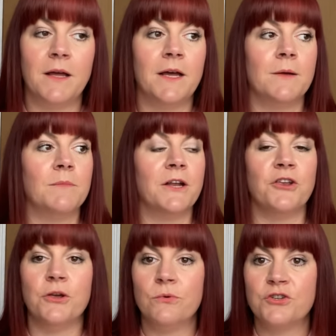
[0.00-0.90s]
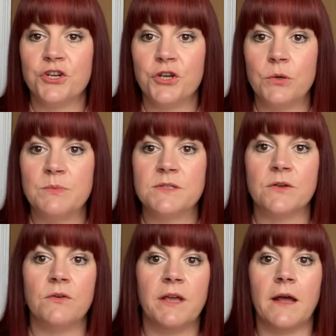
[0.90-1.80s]
and YouTube, so
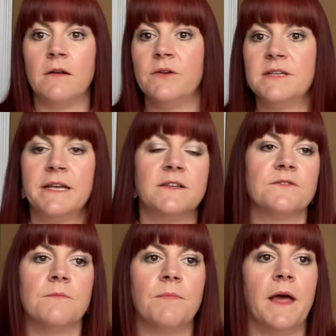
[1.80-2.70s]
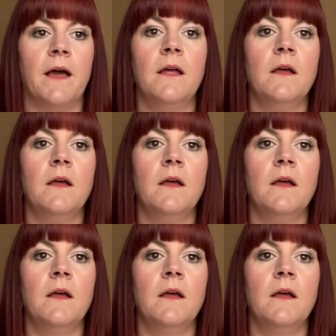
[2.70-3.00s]
you get loads of hints from that.